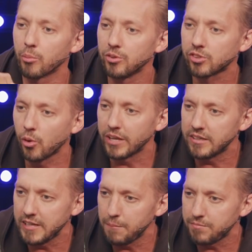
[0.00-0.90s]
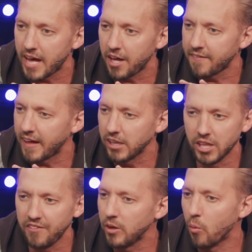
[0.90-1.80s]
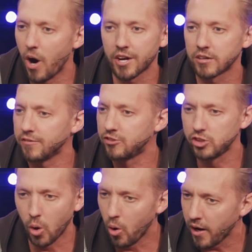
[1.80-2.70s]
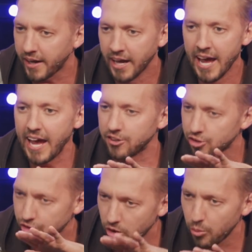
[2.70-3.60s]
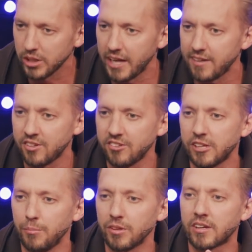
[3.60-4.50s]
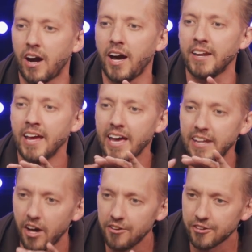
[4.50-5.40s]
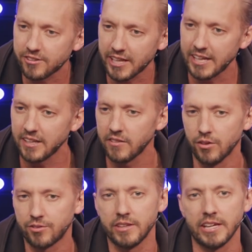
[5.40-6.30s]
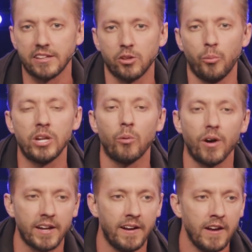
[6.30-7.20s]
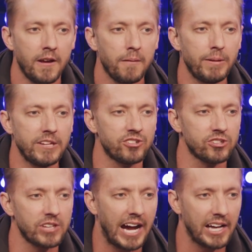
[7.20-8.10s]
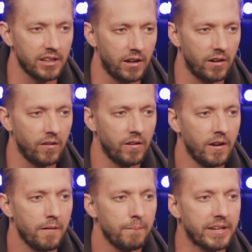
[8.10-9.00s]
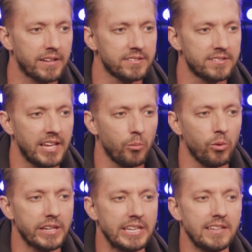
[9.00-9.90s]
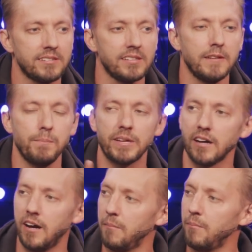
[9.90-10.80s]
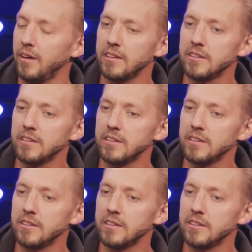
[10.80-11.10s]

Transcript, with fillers: roots going deep down into that living water of joy and true relationship with God and understanding those things. So we don't want to be shallow because then we'll easily become